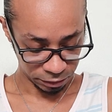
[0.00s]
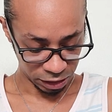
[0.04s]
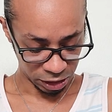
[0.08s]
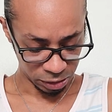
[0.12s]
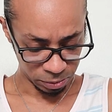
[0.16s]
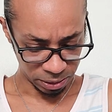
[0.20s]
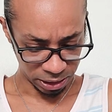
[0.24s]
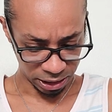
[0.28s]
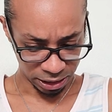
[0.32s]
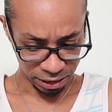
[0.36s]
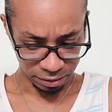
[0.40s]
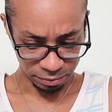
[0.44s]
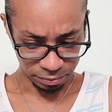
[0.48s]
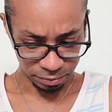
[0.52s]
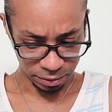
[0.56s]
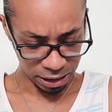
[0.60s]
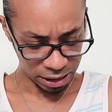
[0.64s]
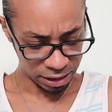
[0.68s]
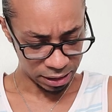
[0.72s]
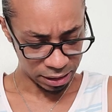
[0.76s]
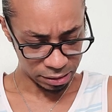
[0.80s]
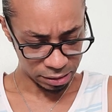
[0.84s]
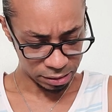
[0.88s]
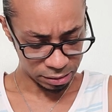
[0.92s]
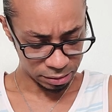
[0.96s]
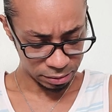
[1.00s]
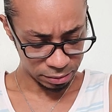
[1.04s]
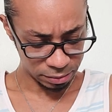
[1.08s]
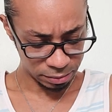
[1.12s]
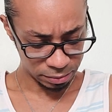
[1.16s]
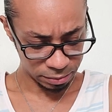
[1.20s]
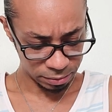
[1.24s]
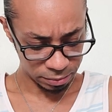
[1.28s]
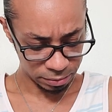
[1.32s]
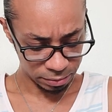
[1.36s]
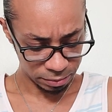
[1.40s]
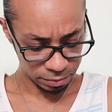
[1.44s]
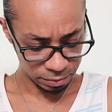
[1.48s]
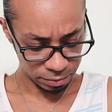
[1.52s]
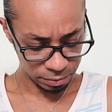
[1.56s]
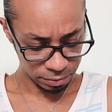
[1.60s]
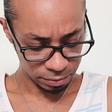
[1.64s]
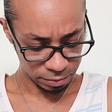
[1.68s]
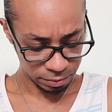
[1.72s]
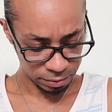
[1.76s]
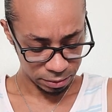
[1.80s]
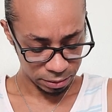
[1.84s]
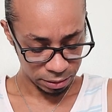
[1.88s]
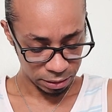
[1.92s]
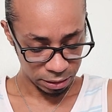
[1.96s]
Okay. Yeah,
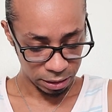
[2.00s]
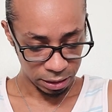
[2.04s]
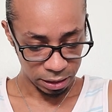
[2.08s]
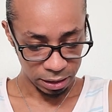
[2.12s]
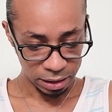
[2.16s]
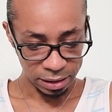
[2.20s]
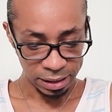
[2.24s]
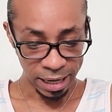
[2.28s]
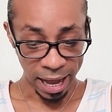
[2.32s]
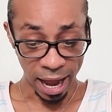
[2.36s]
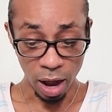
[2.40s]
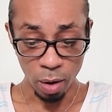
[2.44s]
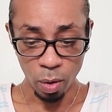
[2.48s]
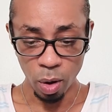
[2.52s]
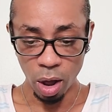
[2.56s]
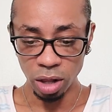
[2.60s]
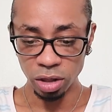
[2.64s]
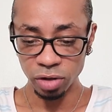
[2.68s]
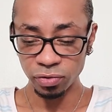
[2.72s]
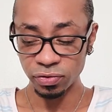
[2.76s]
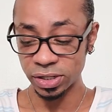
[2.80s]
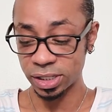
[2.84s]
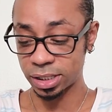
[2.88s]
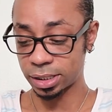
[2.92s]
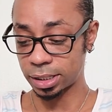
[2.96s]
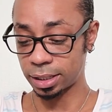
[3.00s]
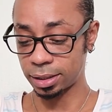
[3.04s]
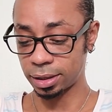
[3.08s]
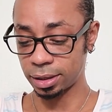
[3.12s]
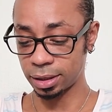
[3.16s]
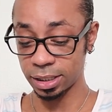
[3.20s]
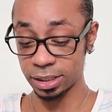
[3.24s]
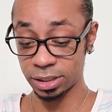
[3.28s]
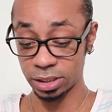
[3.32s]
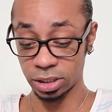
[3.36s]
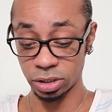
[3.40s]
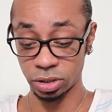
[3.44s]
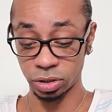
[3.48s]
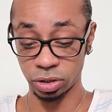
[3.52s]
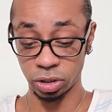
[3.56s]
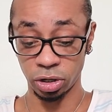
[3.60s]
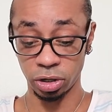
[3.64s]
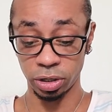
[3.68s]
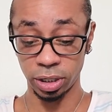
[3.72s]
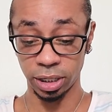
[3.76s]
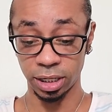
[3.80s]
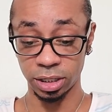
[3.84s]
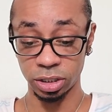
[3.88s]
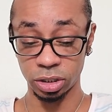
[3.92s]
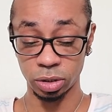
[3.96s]
now all of a sudden this is
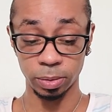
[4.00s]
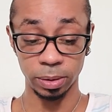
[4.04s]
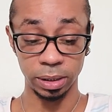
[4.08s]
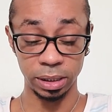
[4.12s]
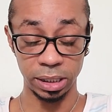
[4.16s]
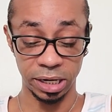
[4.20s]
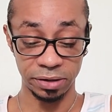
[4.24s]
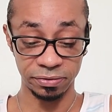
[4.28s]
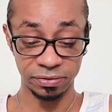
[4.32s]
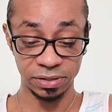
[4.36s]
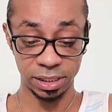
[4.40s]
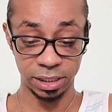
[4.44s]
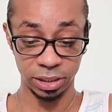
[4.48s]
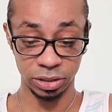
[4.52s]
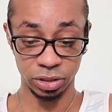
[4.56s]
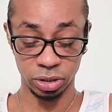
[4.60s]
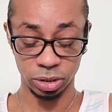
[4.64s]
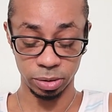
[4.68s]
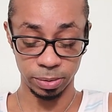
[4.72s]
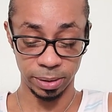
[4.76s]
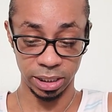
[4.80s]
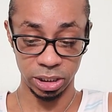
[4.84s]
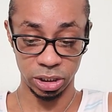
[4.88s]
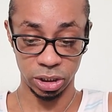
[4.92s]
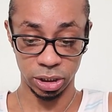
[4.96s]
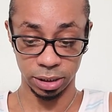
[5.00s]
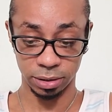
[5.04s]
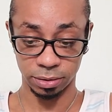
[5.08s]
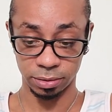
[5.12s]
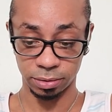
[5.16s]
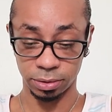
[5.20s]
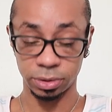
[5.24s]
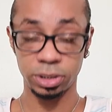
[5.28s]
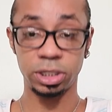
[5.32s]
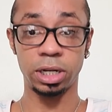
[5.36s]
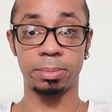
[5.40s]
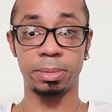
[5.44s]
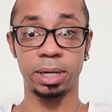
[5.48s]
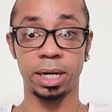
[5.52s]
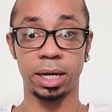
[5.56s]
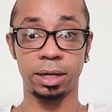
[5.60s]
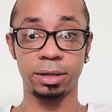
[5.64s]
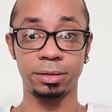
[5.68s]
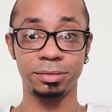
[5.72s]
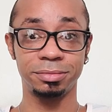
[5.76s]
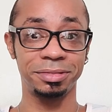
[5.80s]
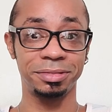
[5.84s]
turning into a love situation, Gemini.